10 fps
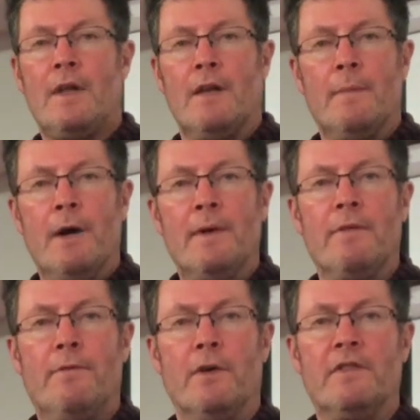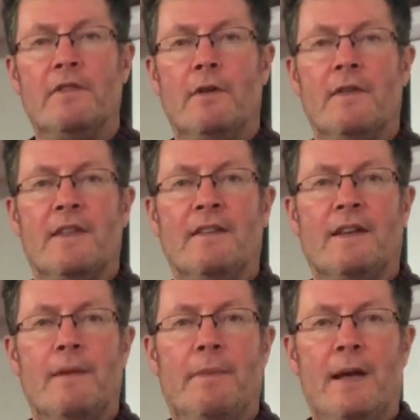At the moment, the force is doing things
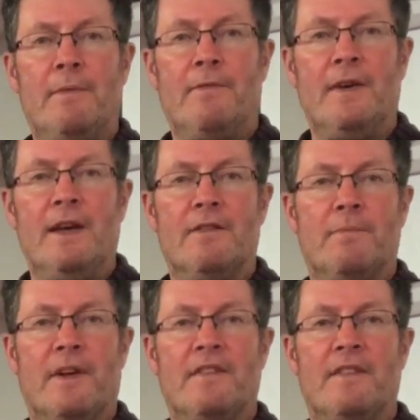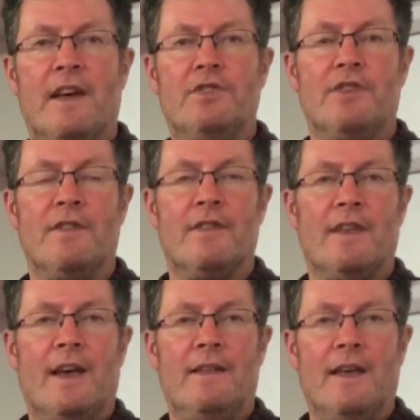like paper feeds,
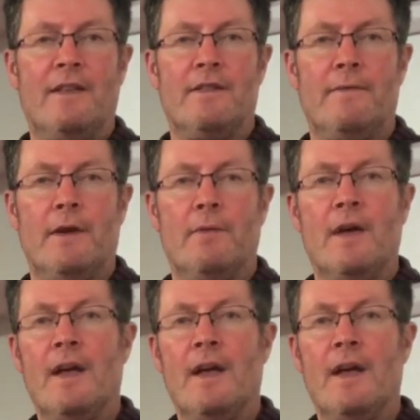presentations, and interview.